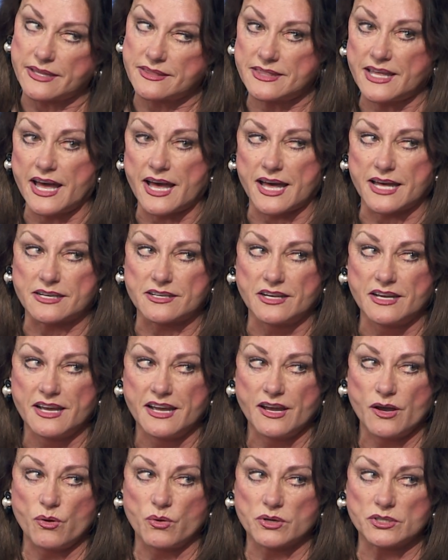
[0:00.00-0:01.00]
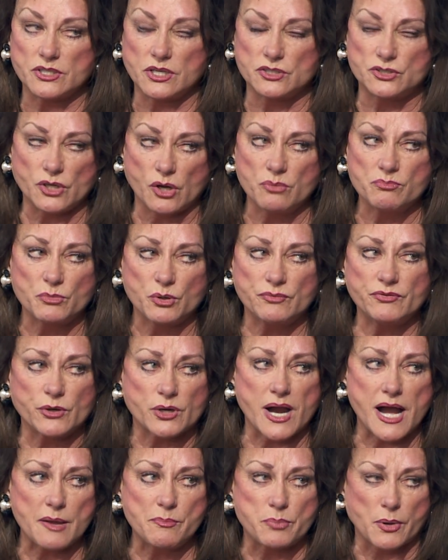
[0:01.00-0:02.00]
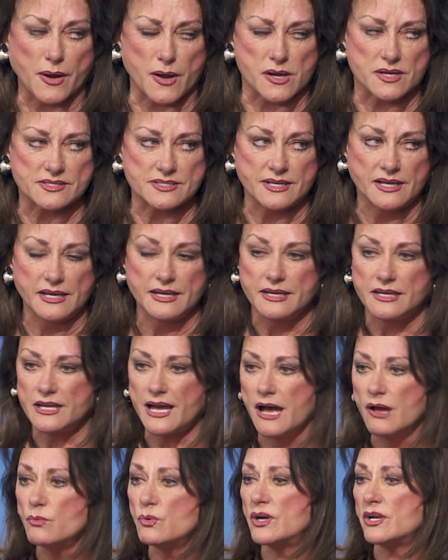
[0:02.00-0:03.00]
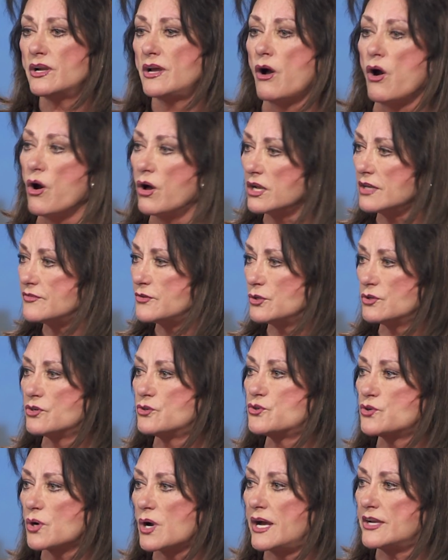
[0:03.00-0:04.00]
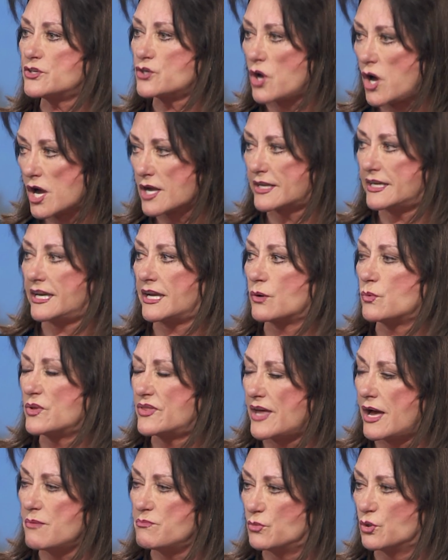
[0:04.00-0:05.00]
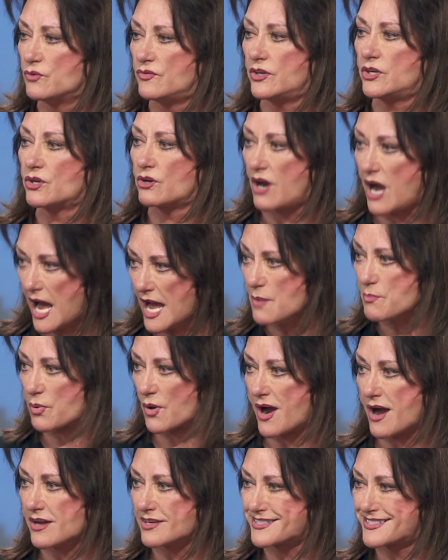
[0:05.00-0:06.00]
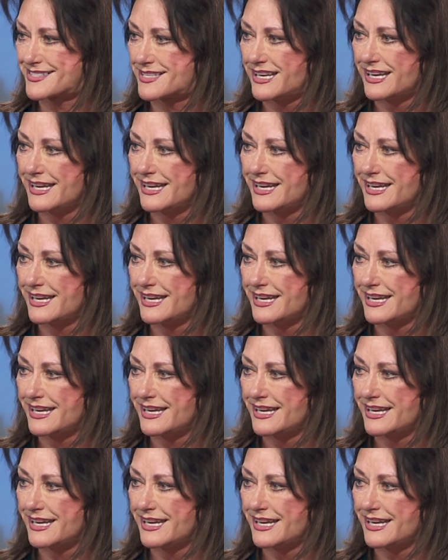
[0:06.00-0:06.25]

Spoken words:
that. Or don't move your eyebrows. I want all of you to try talking without moving your eyebrows.